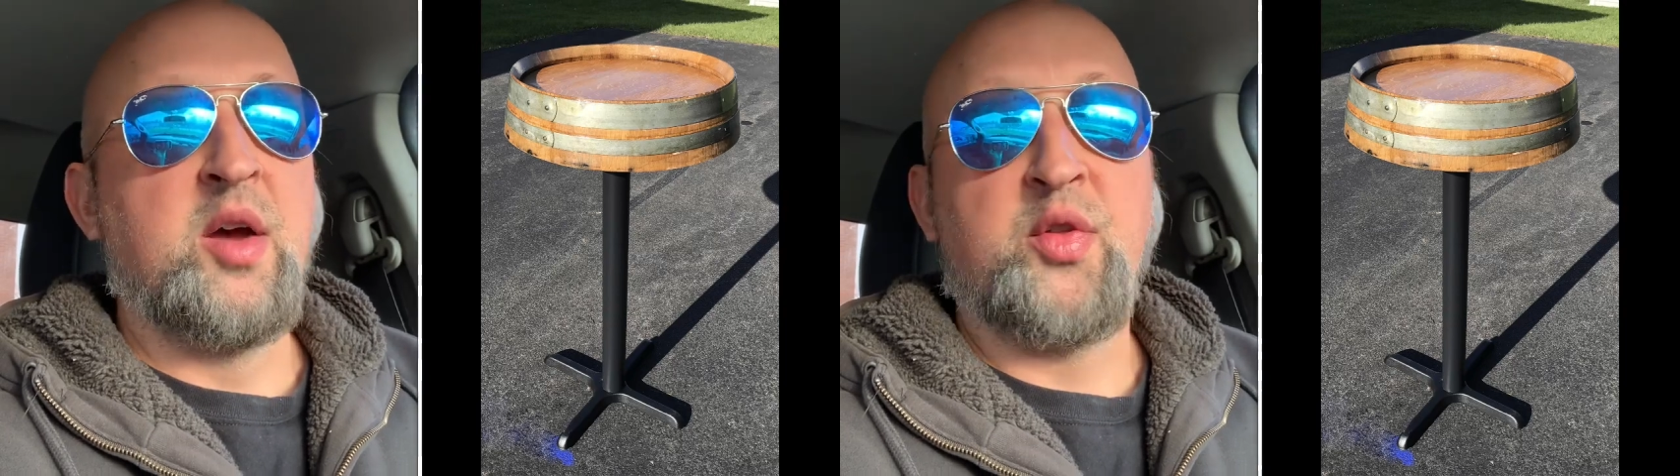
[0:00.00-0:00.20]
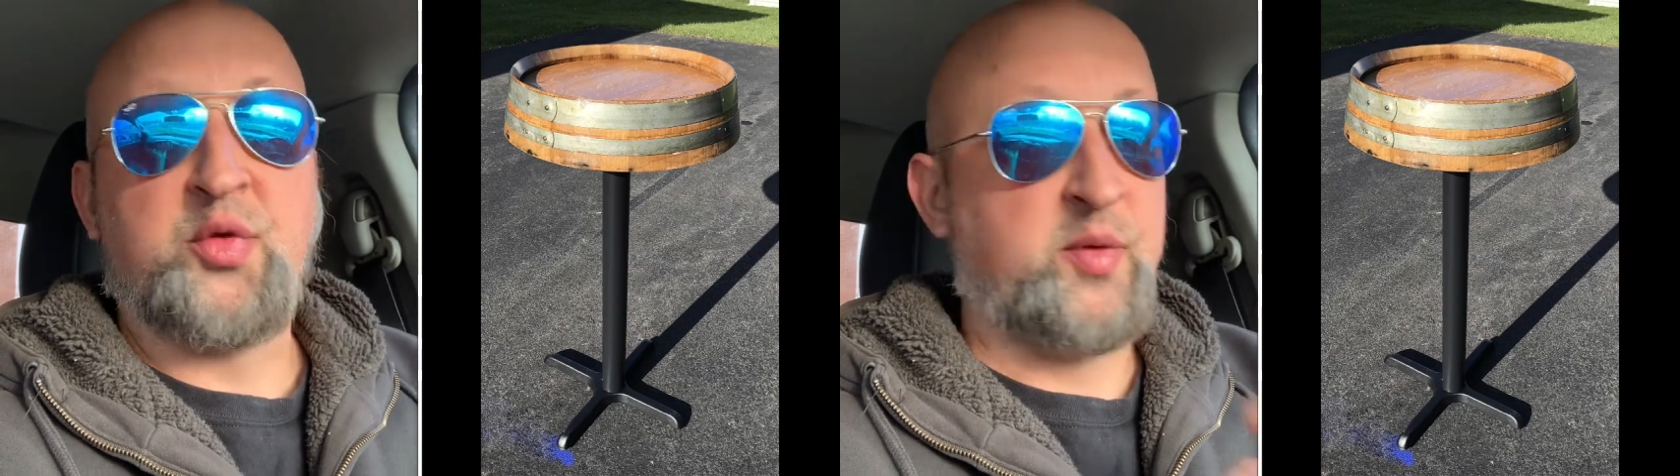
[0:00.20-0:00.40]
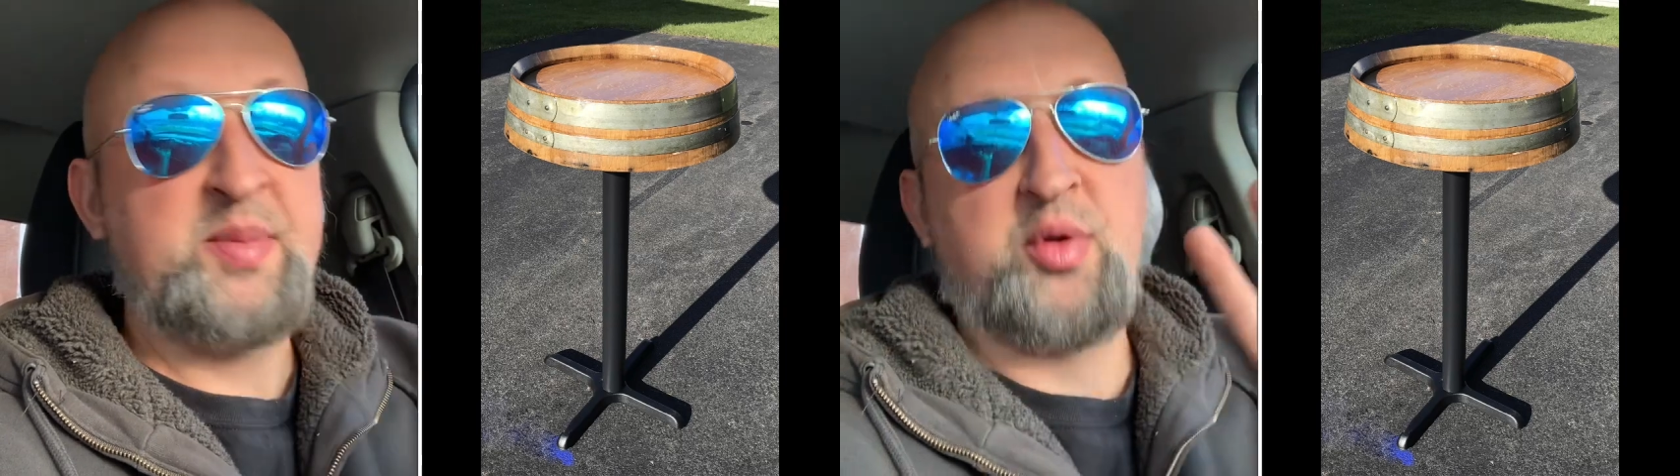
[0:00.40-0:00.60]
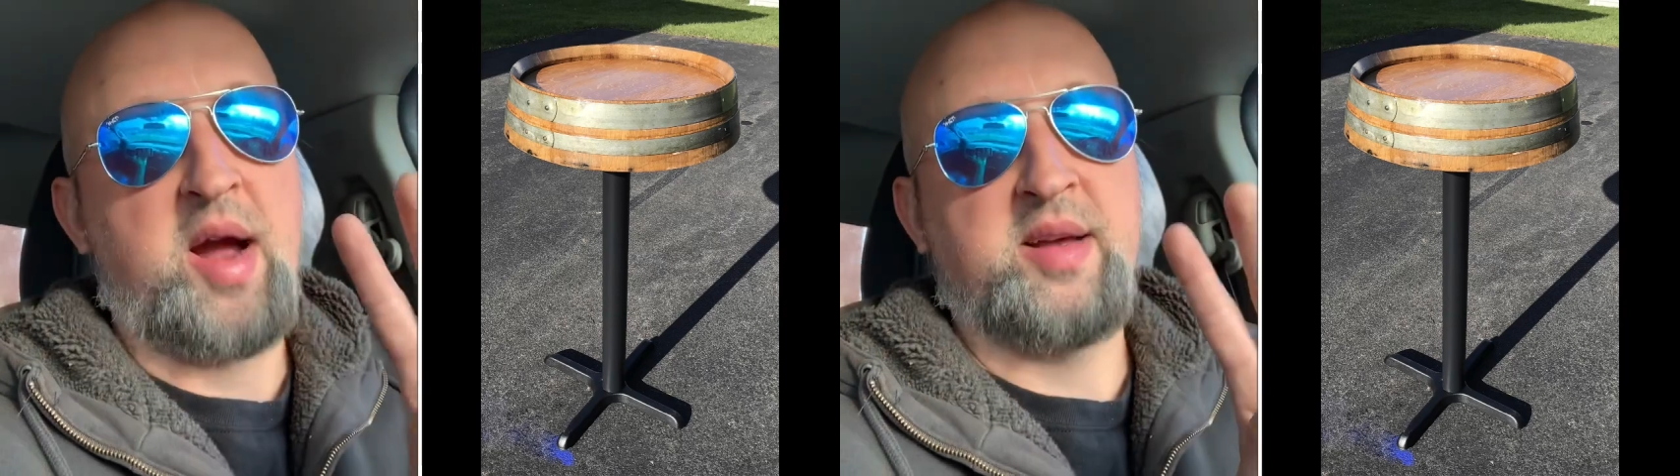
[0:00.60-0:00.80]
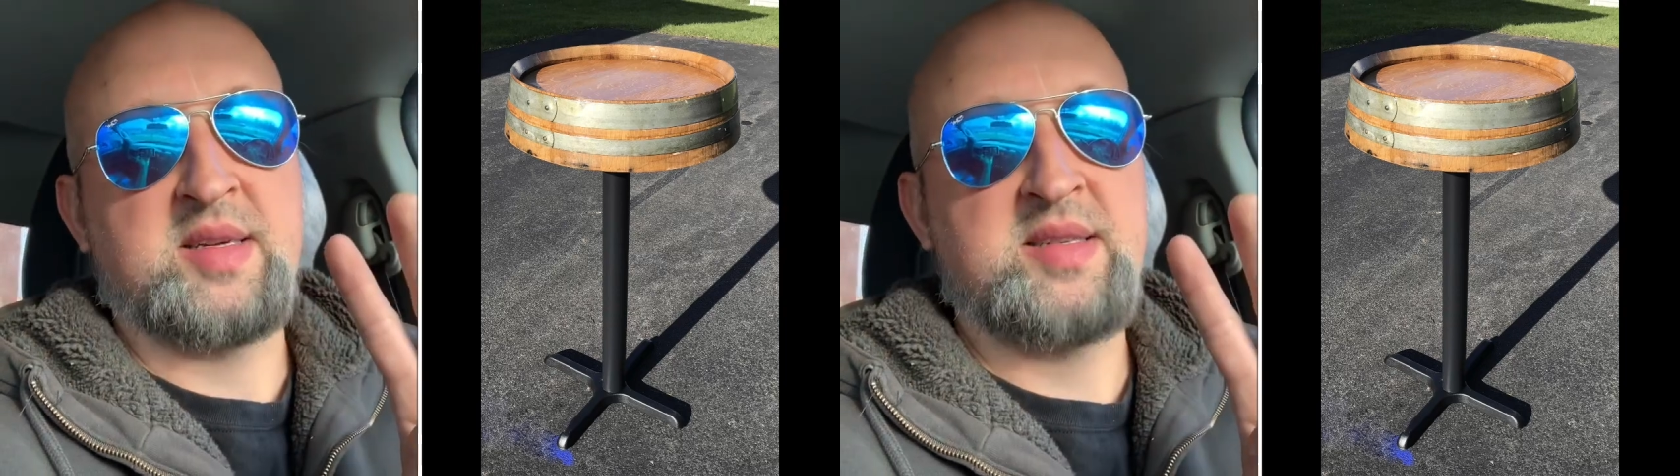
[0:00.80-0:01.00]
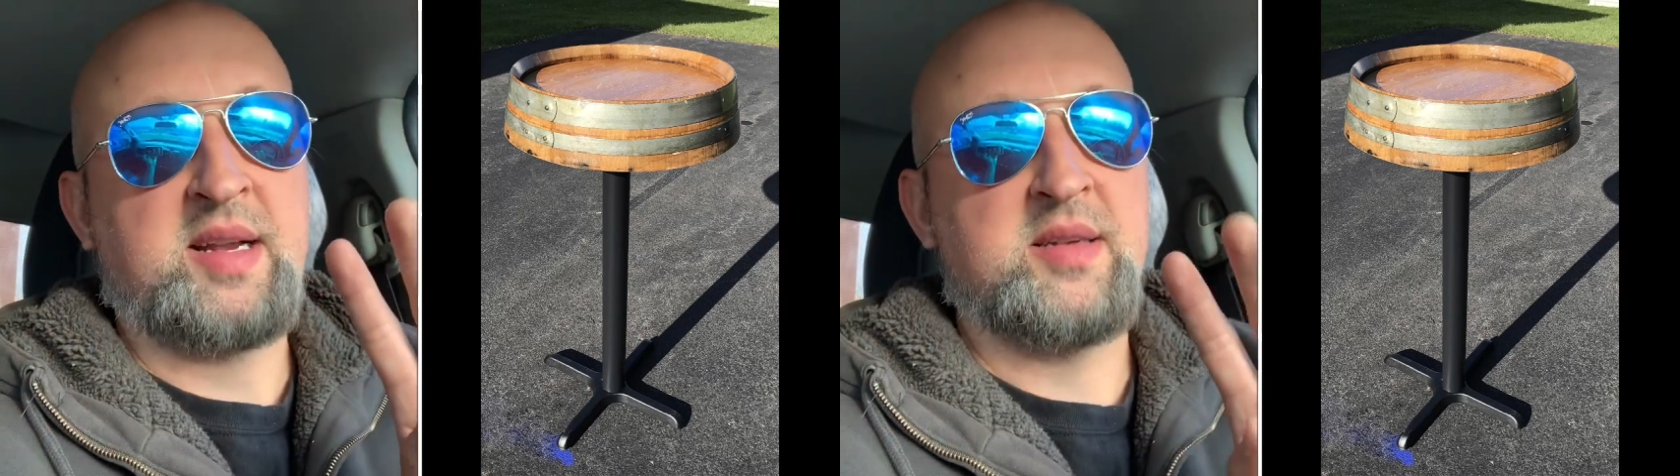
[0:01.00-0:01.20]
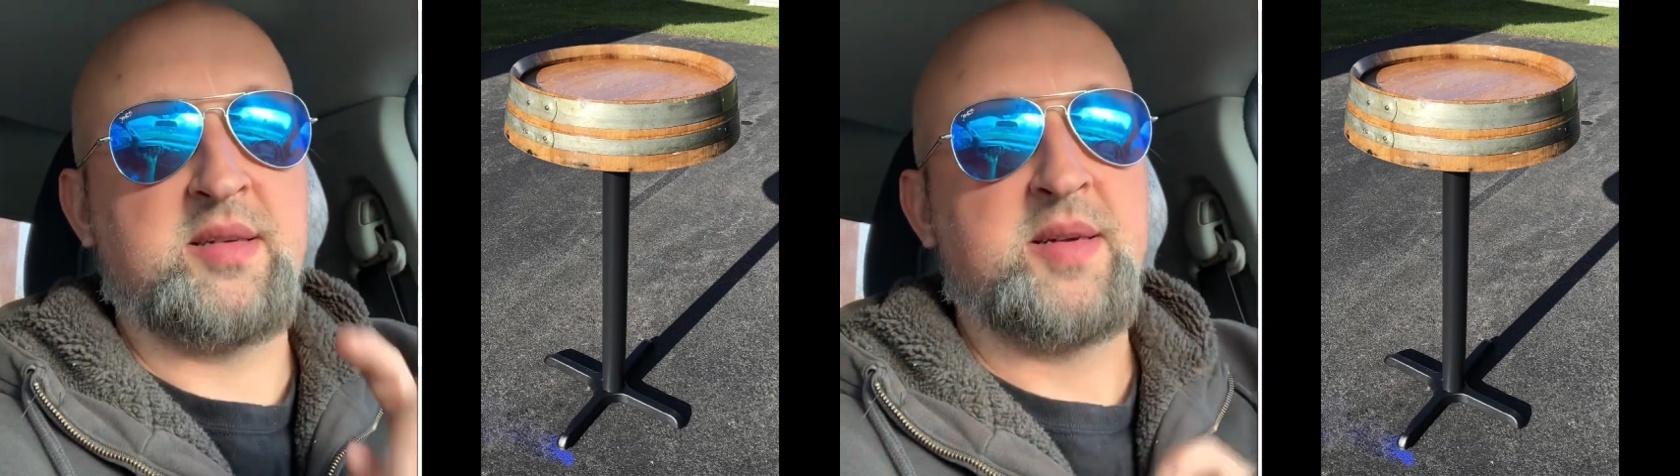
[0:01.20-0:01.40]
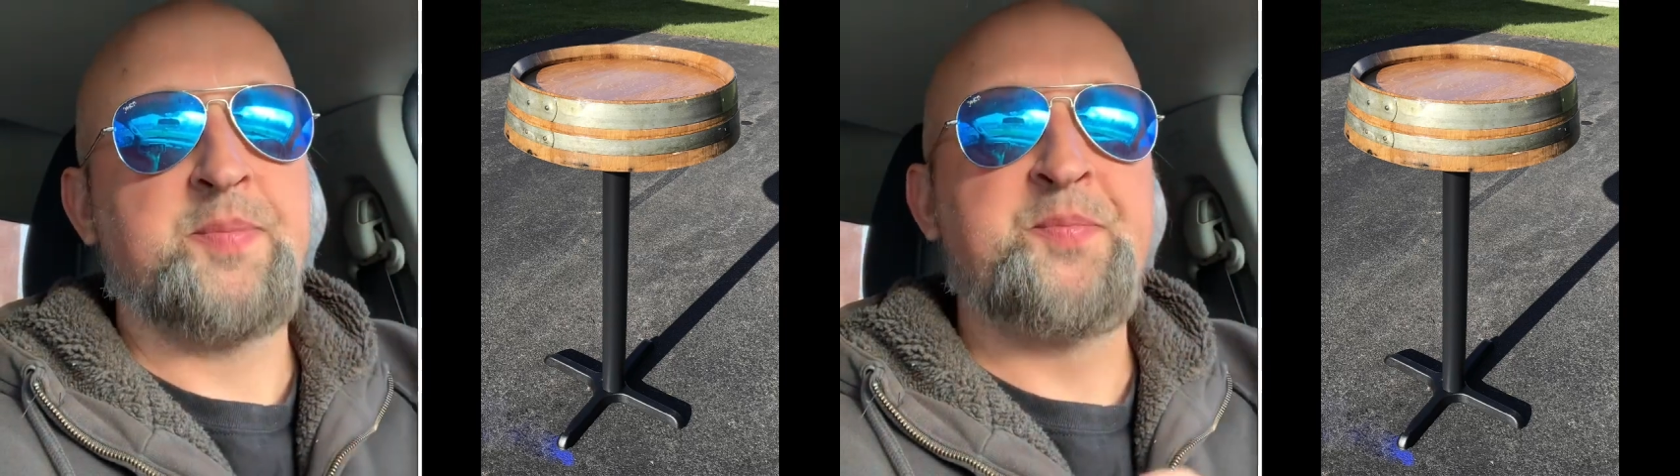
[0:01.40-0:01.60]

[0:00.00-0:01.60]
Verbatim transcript: three products technically.